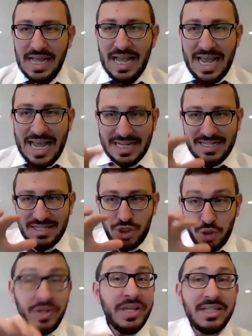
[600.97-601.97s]
And
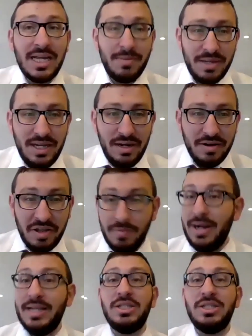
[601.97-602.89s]
during this time of year, the Almighty is